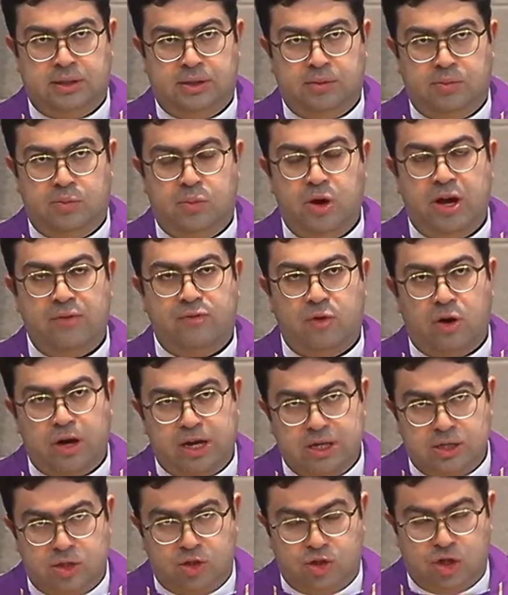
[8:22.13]
Pray for
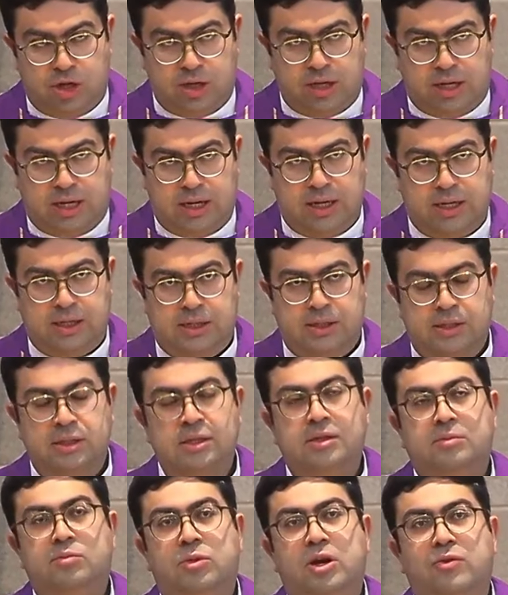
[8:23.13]
his journey.
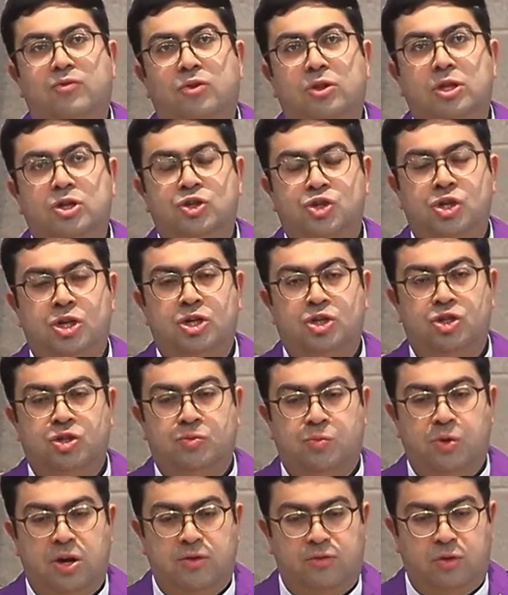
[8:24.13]
Pray for the church.
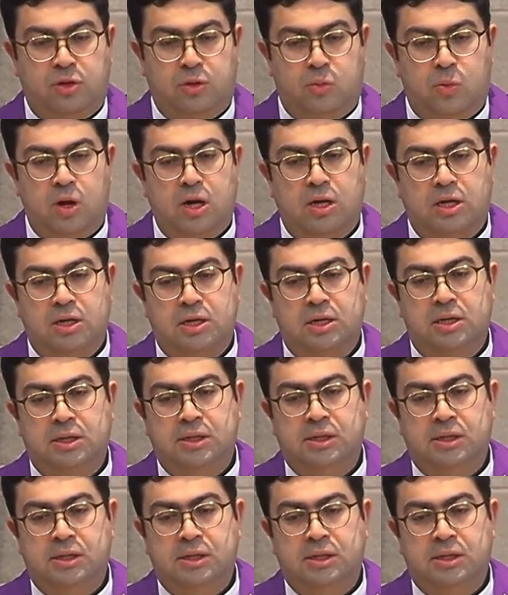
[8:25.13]
Pray for the world.